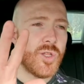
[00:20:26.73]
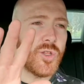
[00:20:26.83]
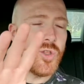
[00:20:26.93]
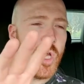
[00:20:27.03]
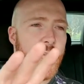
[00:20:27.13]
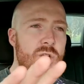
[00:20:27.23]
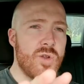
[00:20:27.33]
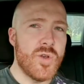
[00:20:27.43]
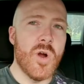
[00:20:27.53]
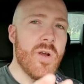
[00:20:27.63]
that you
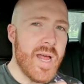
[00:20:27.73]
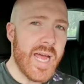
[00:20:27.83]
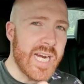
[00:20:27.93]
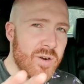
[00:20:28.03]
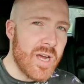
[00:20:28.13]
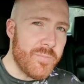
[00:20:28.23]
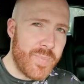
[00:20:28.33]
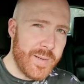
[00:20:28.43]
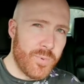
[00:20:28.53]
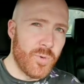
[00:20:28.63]
don't hang around
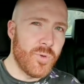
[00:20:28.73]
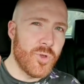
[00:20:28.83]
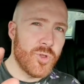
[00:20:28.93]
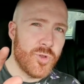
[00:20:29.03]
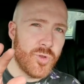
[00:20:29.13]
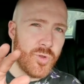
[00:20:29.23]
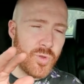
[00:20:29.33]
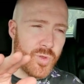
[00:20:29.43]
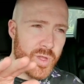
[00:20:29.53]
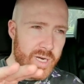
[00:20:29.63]
people
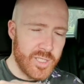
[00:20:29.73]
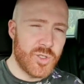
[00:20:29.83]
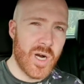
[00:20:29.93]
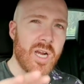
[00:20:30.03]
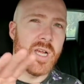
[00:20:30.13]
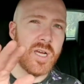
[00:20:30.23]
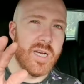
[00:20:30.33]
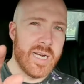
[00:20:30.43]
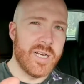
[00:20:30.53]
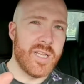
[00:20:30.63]
that are drunk
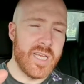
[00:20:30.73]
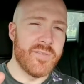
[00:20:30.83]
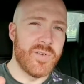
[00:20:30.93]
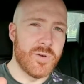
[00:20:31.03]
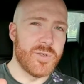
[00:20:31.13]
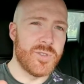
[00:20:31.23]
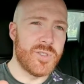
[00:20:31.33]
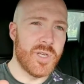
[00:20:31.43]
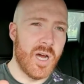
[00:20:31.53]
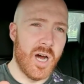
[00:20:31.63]
and under the
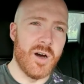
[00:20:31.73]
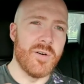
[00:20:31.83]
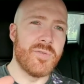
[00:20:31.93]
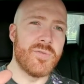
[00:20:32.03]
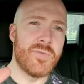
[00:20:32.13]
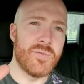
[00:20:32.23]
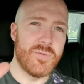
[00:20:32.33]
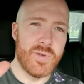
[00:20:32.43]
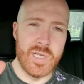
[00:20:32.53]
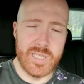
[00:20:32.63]
influence of
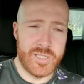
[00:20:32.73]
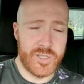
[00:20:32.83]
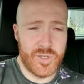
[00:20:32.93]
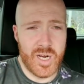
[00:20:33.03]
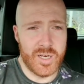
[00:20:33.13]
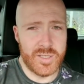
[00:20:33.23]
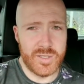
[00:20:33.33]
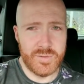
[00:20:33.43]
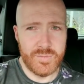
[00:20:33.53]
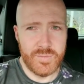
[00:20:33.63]
illicit drugs?
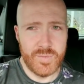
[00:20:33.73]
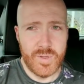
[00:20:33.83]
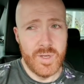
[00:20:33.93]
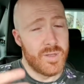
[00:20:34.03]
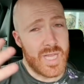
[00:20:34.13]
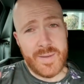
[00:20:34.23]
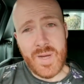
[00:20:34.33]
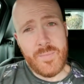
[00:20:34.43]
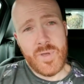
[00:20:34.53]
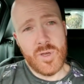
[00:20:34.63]
That
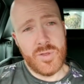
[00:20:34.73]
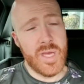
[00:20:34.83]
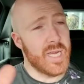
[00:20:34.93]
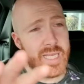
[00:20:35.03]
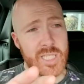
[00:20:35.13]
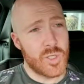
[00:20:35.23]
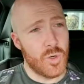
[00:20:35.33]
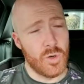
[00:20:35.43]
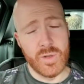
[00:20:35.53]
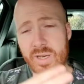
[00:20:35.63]
might be your thing, and that's
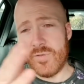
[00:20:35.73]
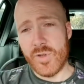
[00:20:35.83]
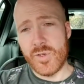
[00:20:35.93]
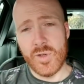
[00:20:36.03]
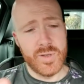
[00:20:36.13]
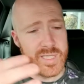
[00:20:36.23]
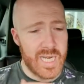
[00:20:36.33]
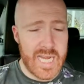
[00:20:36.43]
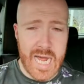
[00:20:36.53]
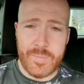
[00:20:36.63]
cool. And if you do and
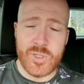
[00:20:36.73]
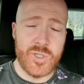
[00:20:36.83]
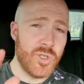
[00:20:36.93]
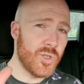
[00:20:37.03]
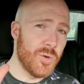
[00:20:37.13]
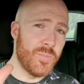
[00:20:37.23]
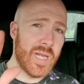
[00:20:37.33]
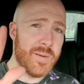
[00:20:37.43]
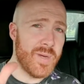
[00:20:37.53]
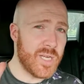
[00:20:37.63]
something happens to you, don't
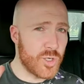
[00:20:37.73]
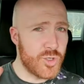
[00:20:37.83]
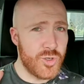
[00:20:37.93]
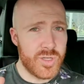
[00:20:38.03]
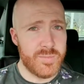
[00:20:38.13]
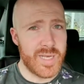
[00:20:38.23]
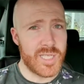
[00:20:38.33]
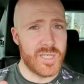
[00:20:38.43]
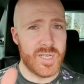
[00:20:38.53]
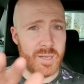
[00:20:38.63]
blame me. Don't shoot the
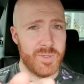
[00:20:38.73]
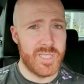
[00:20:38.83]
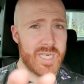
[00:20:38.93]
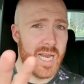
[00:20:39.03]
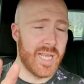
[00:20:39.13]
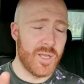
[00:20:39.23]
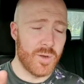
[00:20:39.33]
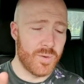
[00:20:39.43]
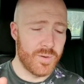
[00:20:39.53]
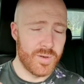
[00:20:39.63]
messenger. I'm just telling you.